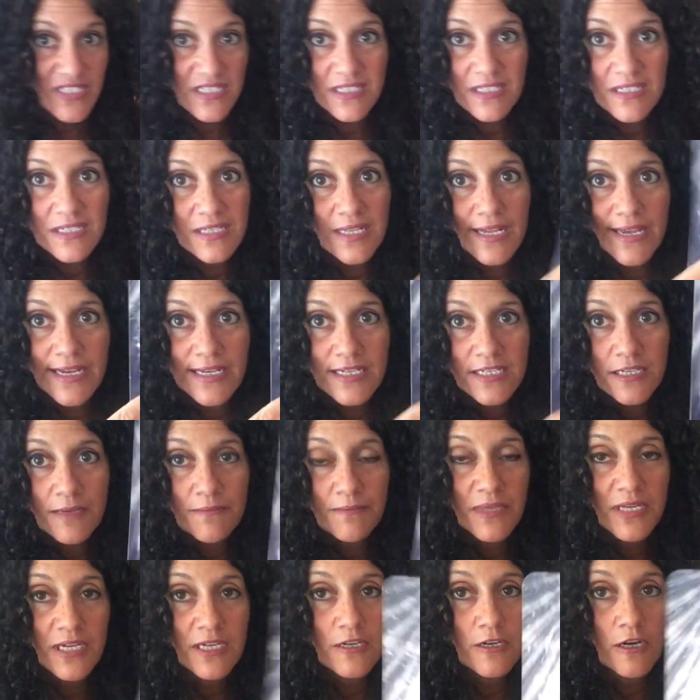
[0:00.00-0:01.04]
this is like
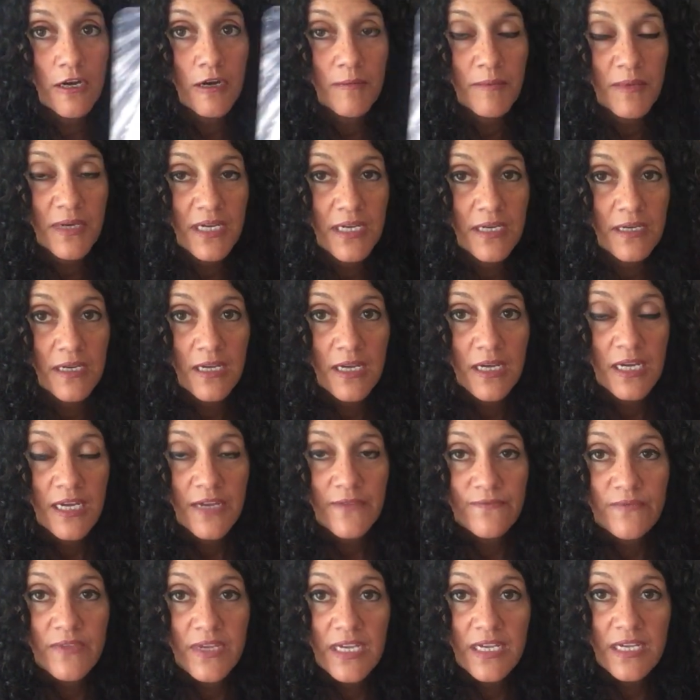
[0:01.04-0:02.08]
something coming,
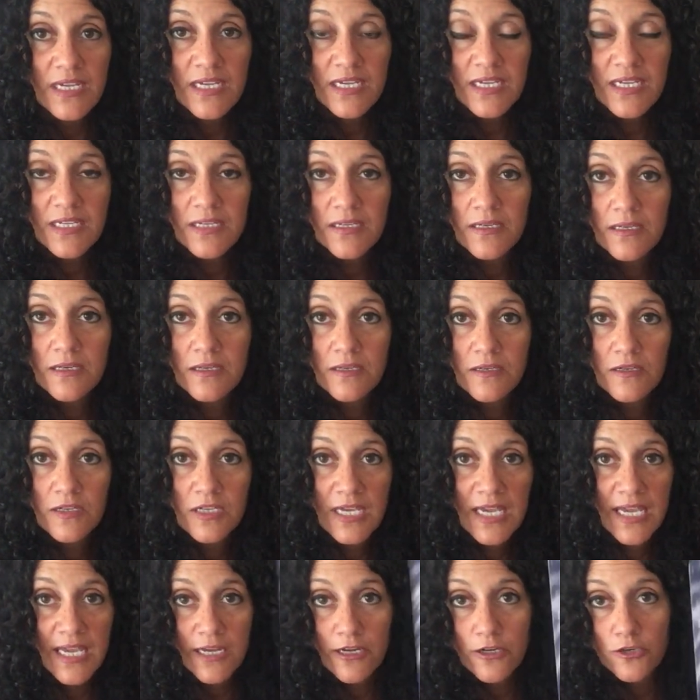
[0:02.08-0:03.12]
they
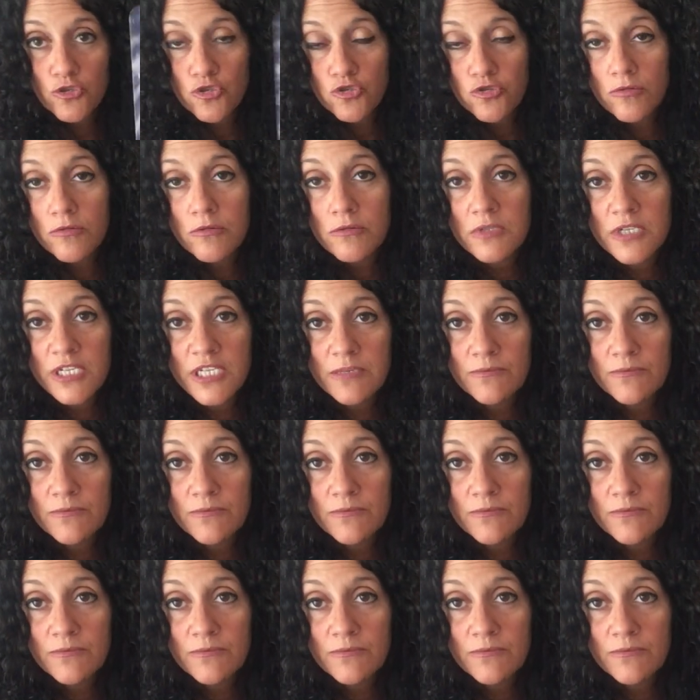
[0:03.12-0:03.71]
can't control